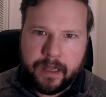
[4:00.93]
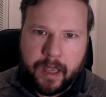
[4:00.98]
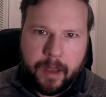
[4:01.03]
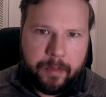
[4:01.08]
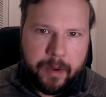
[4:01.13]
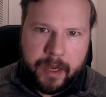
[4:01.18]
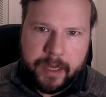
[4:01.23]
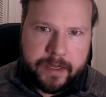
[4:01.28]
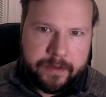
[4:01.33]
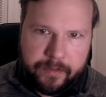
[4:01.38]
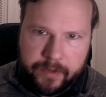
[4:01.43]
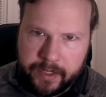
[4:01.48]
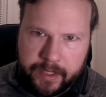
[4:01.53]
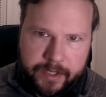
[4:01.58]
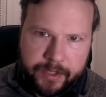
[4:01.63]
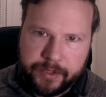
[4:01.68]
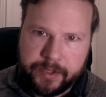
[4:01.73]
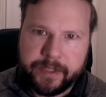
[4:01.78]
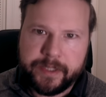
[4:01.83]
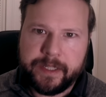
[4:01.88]
am I even
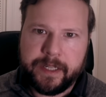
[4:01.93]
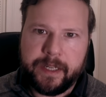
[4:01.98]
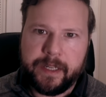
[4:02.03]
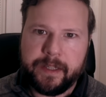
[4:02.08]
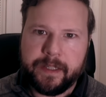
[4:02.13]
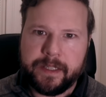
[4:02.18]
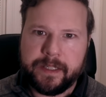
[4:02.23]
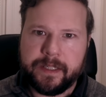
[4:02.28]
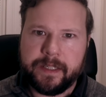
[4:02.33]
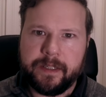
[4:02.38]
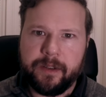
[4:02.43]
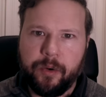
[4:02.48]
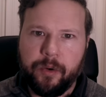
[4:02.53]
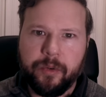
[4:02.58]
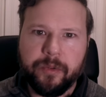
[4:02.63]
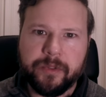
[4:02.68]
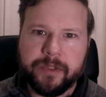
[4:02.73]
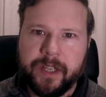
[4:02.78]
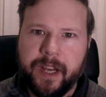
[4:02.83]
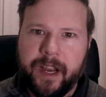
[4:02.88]
interested in this
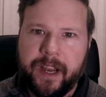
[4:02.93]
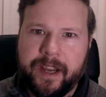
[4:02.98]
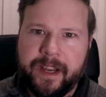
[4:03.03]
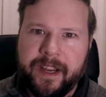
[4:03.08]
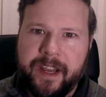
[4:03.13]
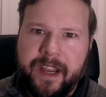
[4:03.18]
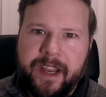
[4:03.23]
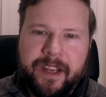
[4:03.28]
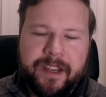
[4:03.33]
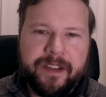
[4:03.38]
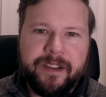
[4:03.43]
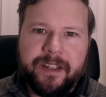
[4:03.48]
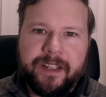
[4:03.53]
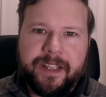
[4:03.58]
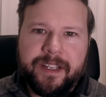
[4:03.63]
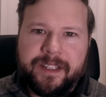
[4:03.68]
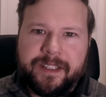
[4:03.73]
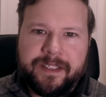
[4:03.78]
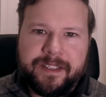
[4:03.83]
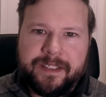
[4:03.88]
old guy? You know,
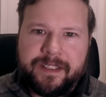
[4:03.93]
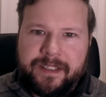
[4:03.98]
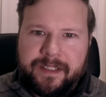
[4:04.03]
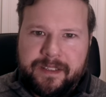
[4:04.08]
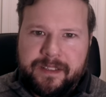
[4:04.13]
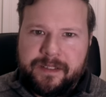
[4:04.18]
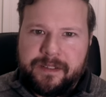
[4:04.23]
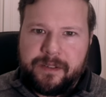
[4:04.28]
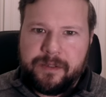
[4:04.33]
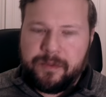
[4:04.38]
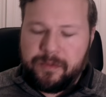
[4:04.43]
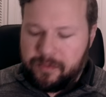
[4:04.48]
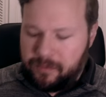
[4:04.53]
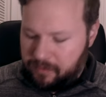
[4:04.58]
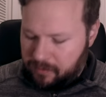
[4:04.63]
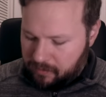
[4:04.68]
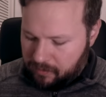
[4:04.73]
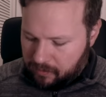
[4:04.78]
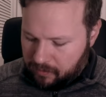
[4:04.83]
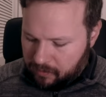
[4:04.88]
like, you know,
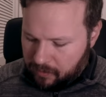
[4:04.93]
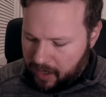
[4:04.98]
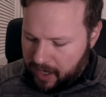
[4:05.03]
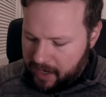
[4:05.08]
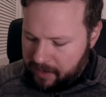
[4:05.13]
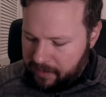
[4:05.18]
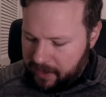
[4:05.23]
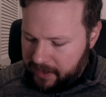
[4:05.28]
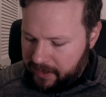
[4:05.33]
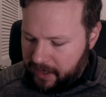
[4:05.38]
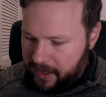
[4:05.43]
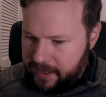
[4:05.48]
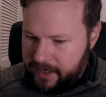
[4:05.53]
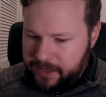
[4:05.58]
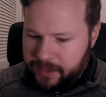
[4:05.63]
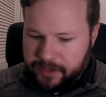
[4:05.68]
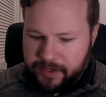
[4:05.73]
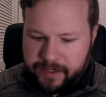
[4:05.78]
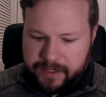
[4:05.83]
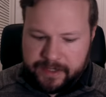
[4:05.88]
why am I not
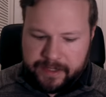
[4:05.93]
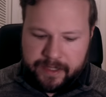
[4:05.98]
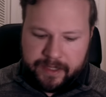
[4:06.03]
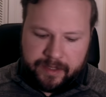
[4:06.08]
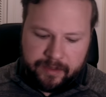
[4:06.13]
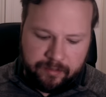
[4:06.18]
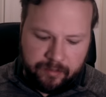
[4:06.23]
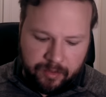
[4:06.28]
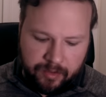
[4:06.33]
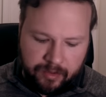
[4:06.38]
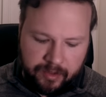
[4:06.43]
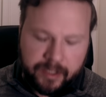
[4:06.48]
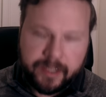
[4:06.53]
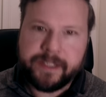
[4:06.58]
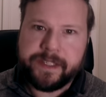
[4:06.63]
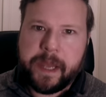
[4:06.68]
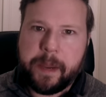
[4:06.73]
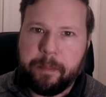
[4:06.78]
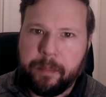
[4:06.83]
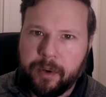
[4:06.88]
interested in more
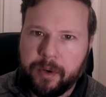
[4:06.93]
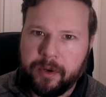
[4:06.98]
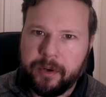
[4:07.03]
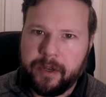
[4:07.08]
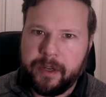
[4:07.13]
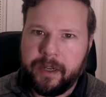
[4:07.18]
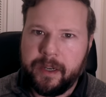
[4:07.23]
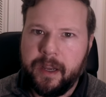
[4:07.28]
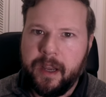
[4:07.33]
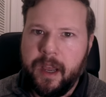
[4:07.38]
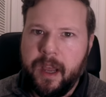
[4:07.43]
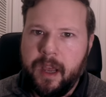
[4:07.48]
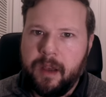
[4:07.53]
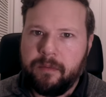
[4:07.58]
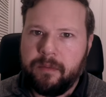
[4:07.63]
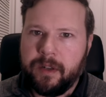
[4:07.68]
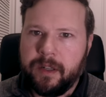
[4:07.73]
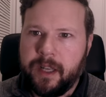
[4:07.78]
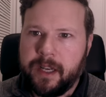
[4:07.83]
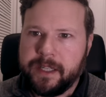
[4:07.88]
contemporary
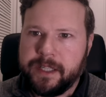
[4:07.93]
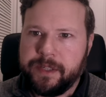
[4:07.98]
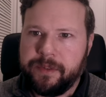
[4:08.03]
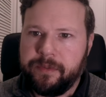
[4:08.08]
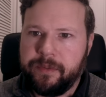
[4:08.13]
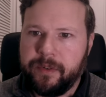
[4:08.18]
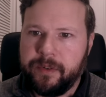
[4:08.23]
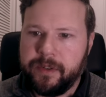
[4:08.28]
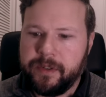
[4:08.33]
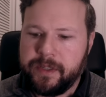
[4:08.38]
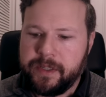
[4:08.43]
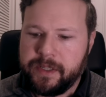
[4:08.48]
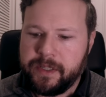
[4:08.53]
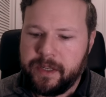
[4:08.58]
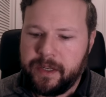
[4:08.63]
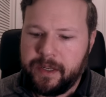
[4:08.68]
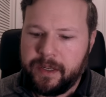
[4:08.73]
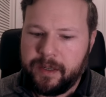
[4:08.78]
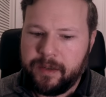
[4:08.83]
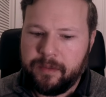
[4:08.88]
philosophers?
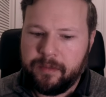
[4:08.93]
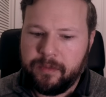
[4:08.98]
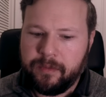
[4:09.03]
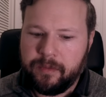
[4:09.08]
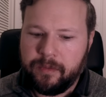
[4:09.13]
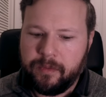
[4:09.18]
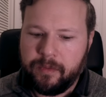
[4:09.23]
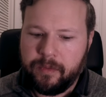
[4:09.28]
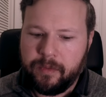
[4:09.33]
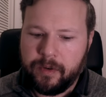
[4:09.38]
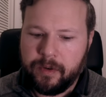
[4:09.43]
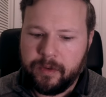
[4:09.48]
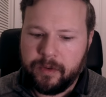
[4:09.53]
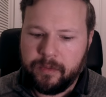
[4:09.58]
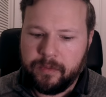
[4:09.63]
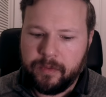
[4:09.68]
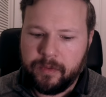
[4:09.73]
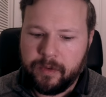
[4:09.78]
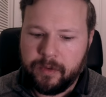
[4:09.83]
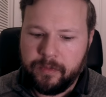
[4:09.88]
Um, for
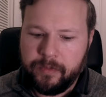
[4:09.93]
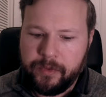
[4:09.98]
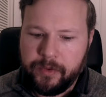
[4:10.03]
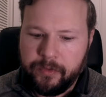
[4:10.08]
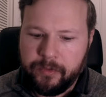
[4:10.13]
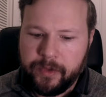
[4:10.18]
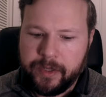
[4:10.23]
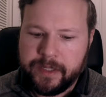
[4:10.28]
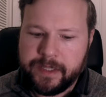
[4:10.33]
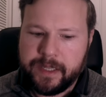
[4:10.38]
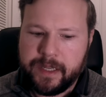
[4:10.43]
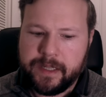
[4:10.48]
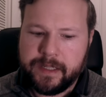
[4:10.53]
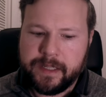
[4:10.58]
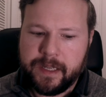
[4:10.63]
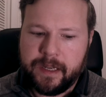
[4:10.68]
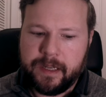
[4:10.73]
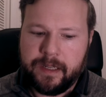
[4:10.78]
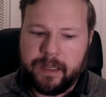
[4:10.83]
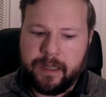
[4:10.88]
for a few reasons.
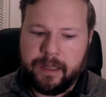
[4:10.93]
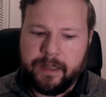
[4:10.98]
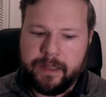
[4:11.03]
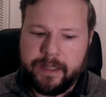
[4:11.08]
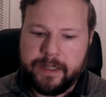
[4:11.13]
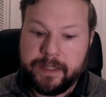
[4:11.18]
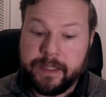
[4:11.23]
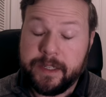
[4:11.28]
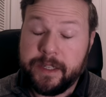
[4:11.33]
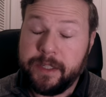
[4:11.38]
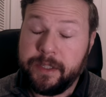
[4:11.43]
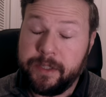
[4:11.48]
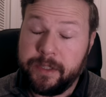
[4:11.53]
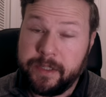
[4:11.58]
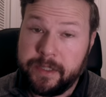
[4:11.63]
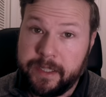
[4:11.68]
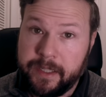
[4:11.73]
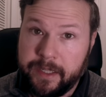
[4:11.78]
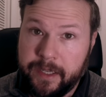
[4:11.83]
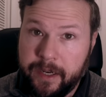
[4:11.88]
he's an
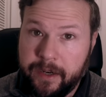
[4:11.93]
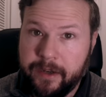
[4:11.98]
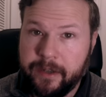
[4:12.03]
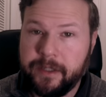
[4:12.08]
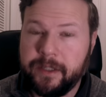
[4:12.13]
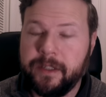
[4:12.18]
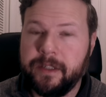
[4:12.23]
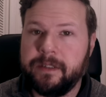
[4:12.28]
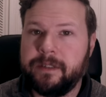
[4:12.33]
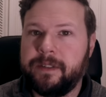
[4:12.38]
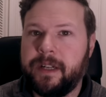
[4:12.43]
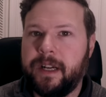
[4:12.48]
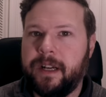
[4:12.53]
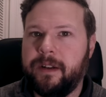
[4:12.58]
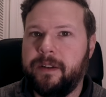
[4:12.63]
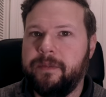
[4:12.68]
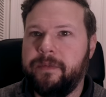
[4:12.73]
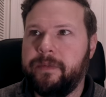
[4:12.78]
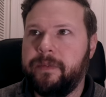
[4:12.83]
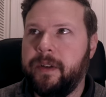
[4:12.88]
interesting character.
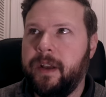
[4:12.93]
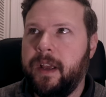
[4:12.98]
I've